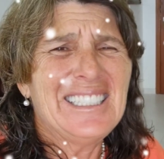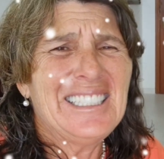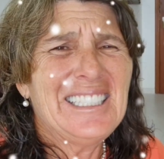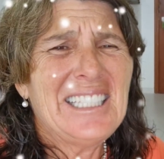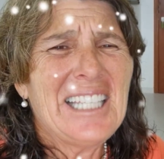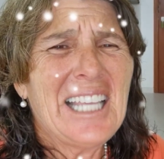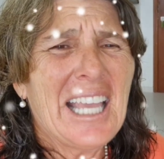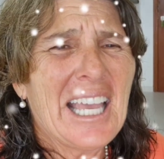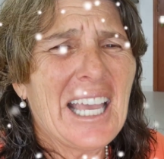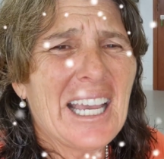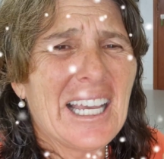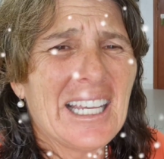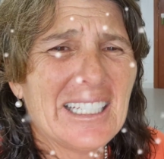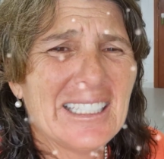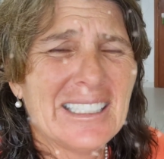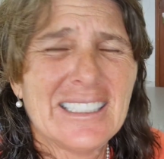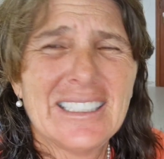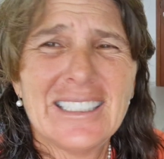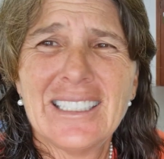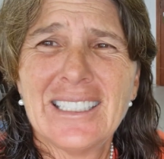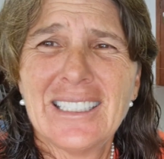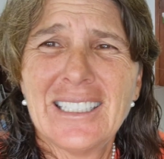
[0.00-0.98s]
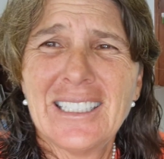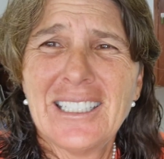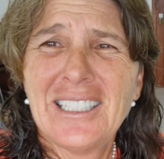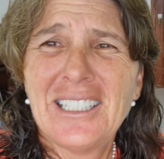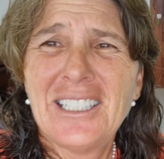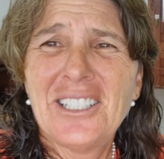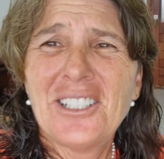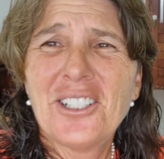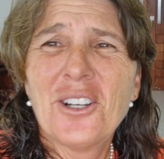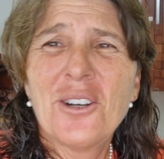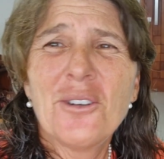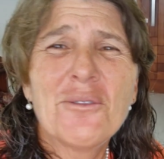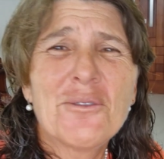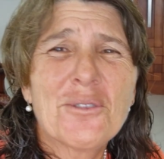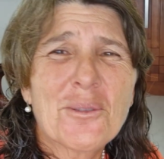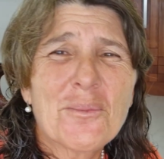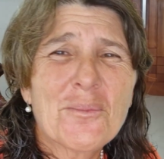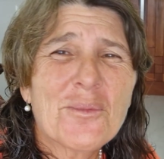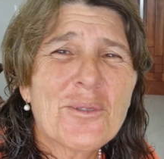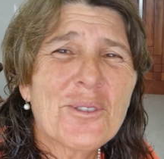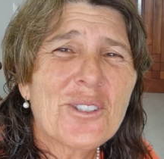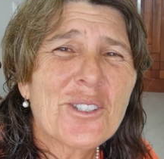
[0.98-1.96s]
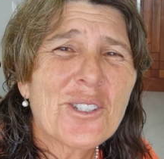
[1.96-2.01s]
Yeah. You know,
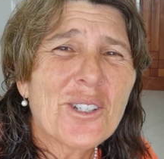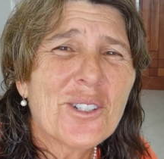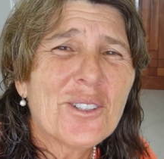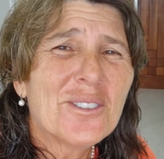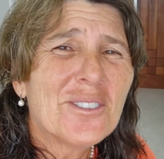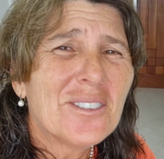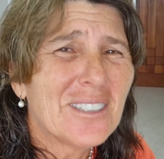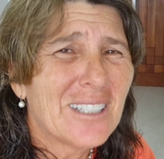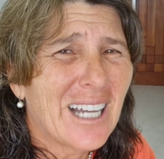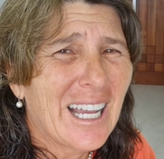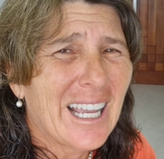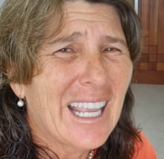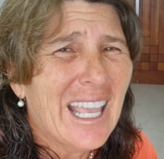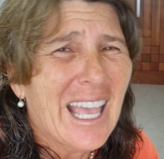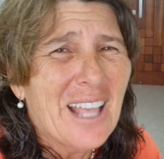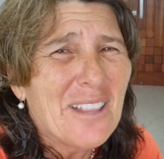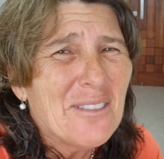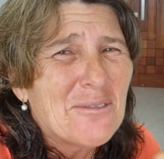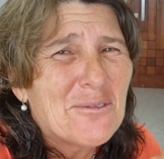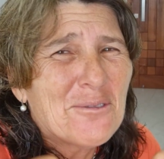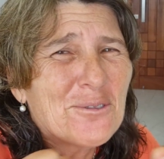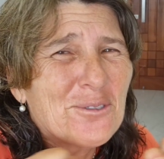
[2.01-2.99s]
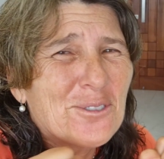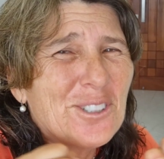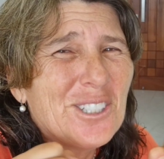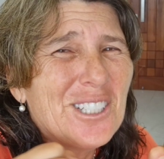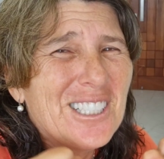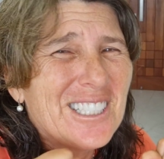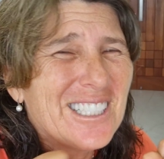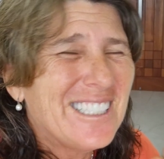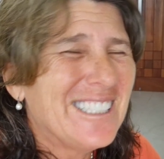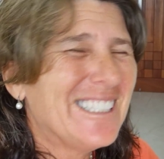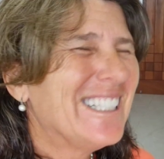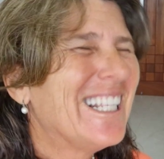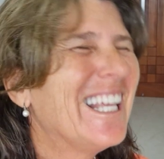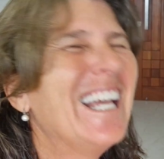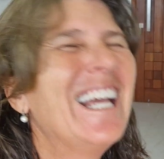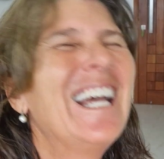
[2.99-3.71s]
from Brazil, I get freezing.